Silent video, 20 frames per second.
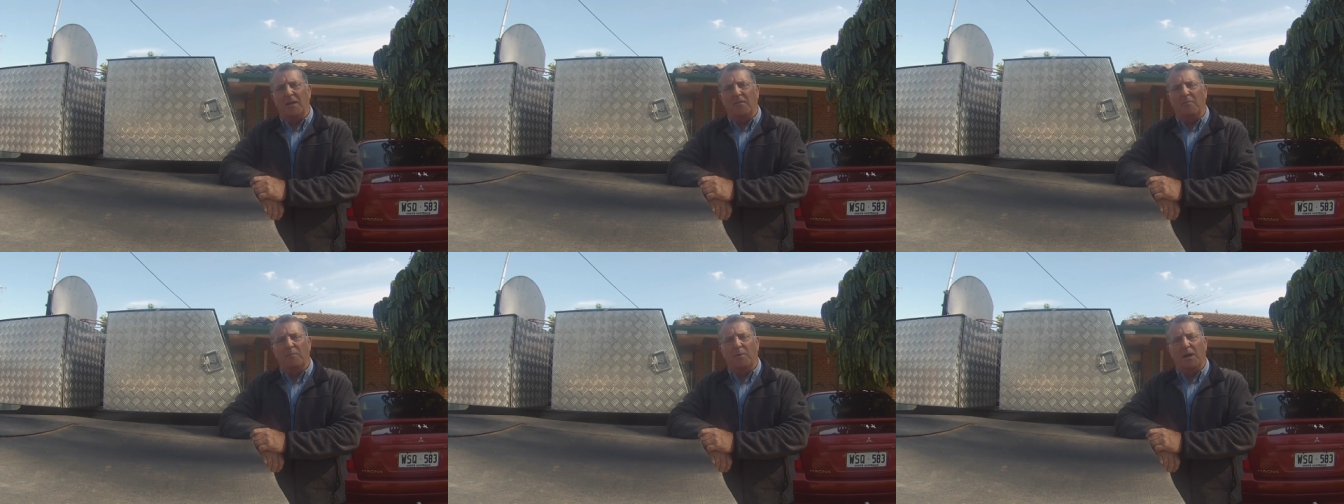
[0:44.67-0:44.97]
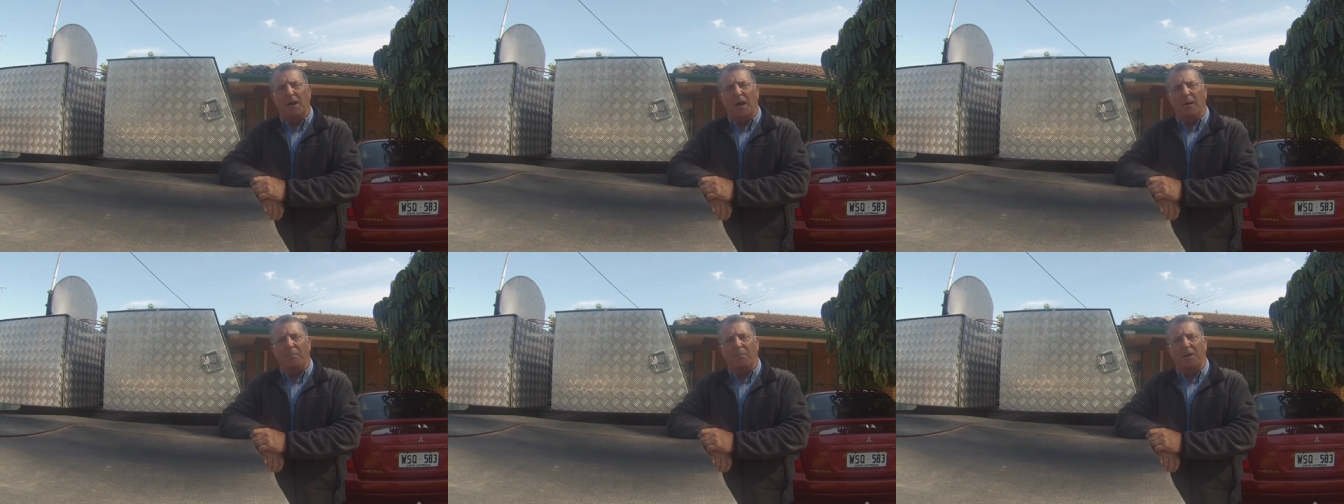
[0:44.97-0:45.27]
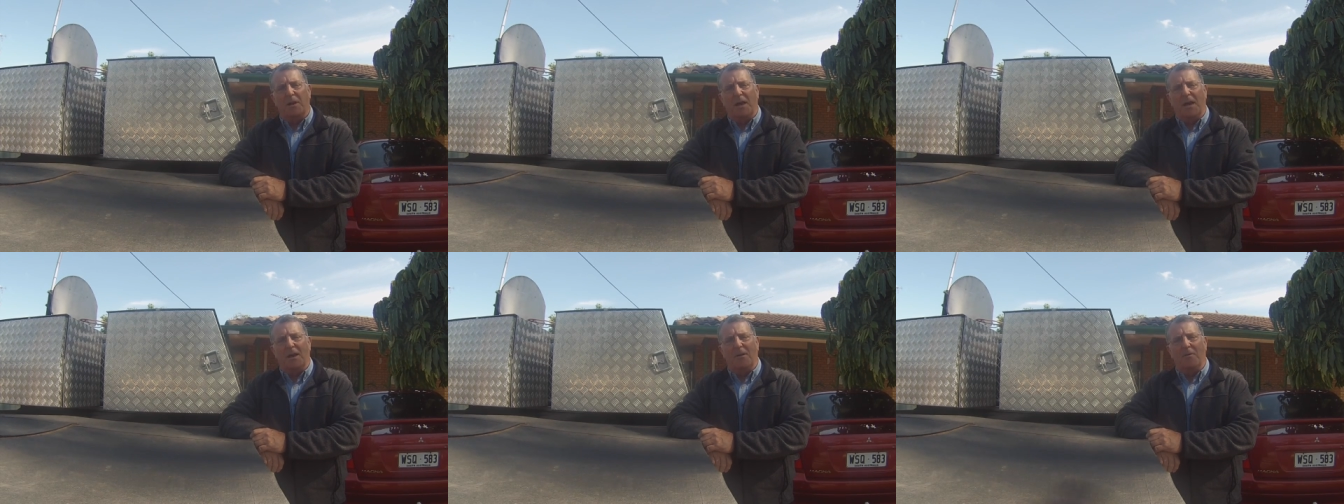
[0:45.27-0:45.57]
They've been up
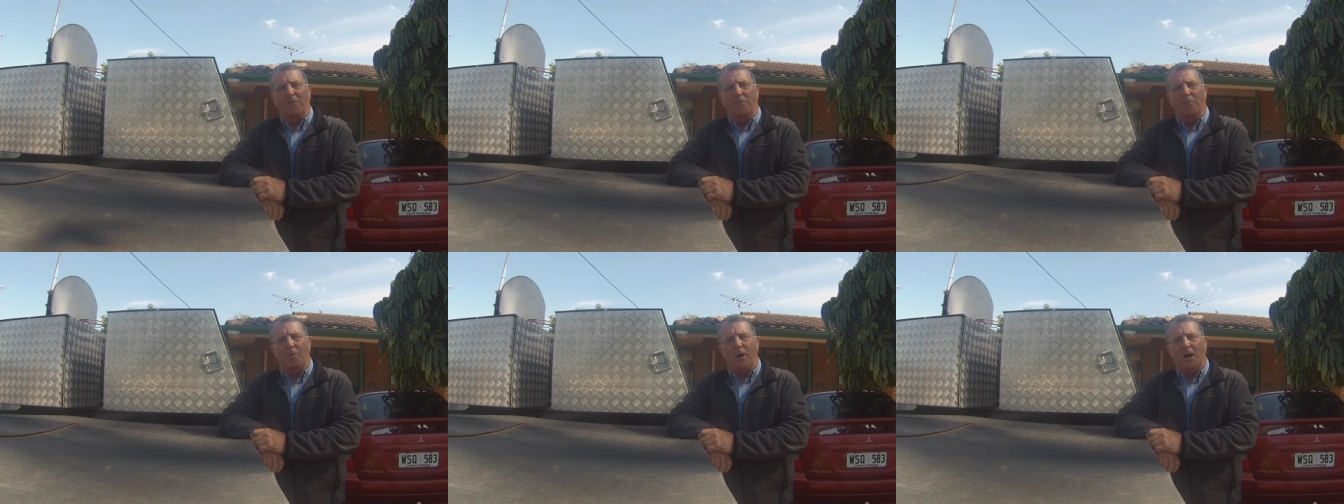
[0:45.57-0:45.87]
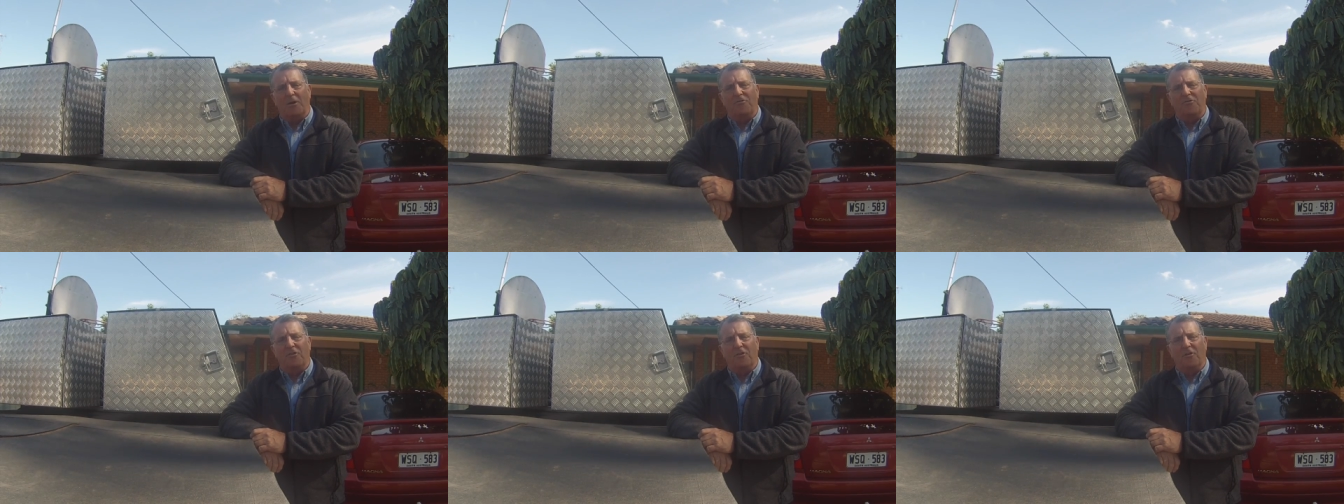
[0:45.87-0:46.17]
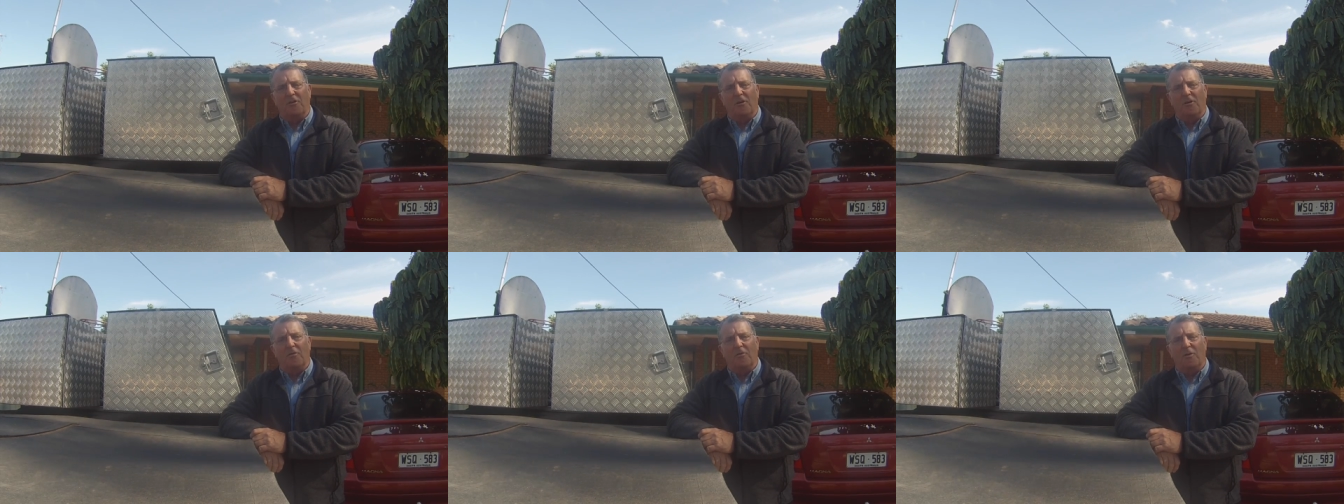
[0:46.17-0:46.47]
and down to Russia,
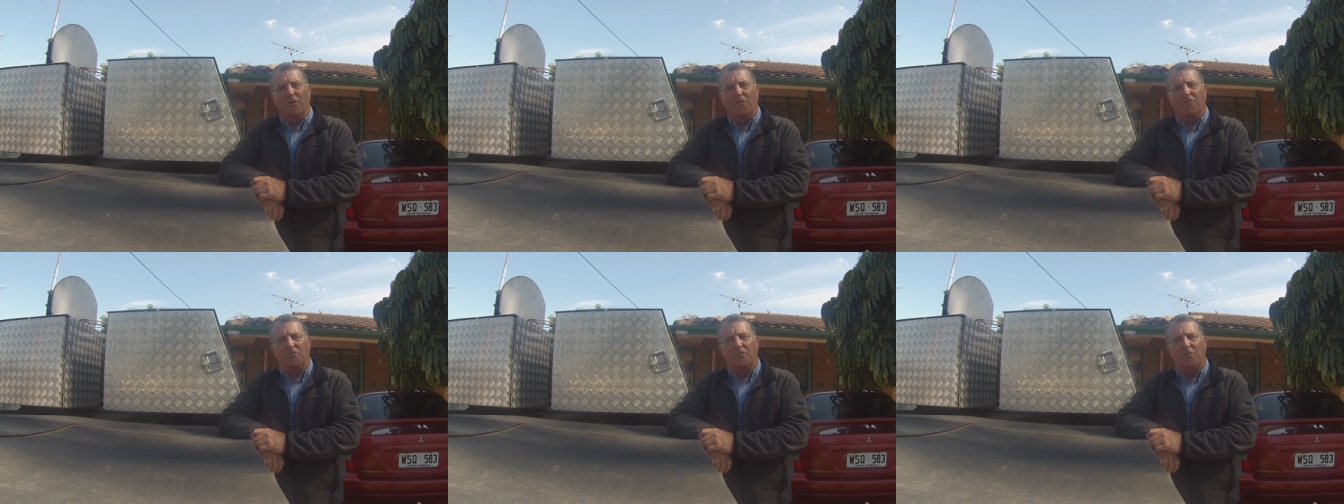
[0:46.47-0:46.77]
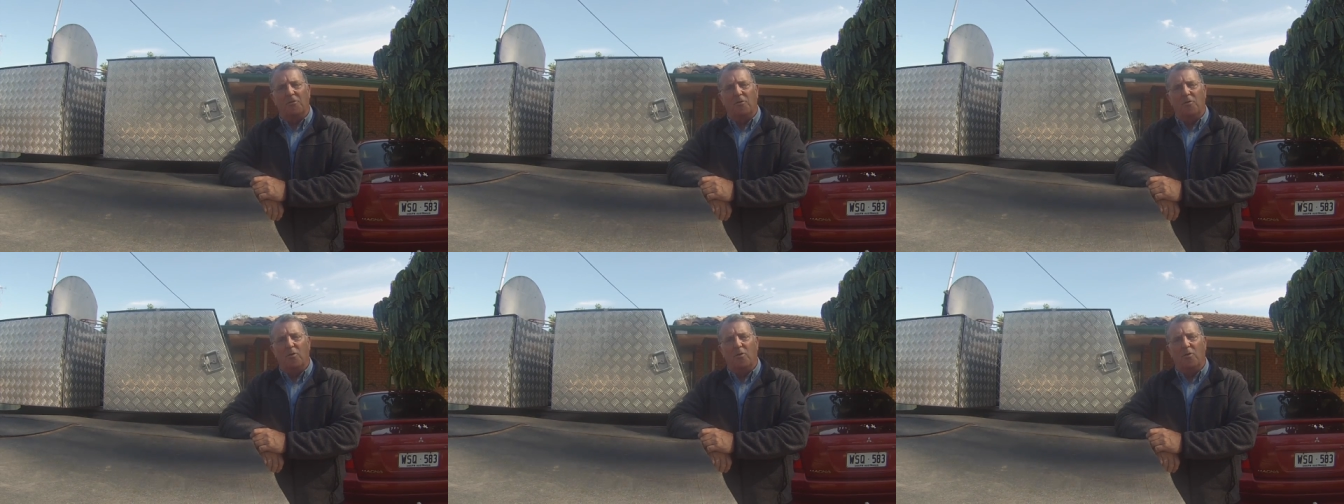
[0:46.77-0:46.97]
across to